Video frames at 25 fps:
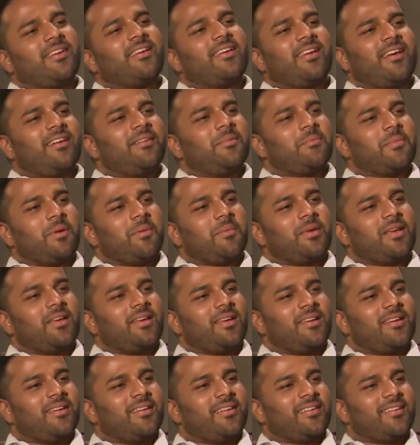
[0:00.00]
say, yeah, maybe.
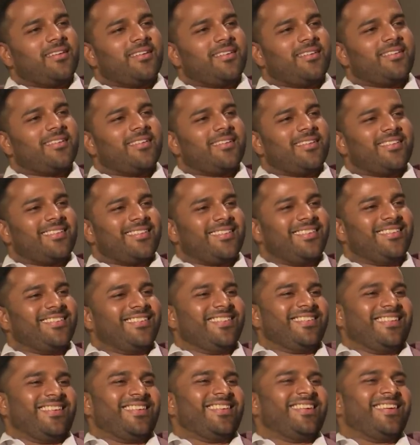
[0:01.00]

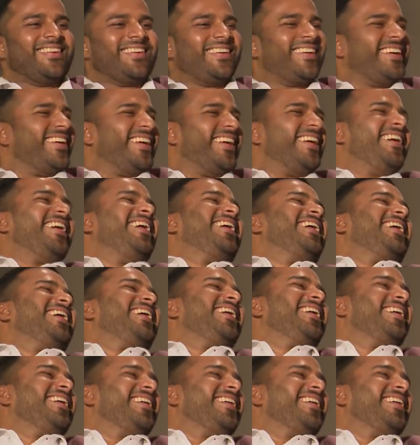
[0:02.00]
Yeah,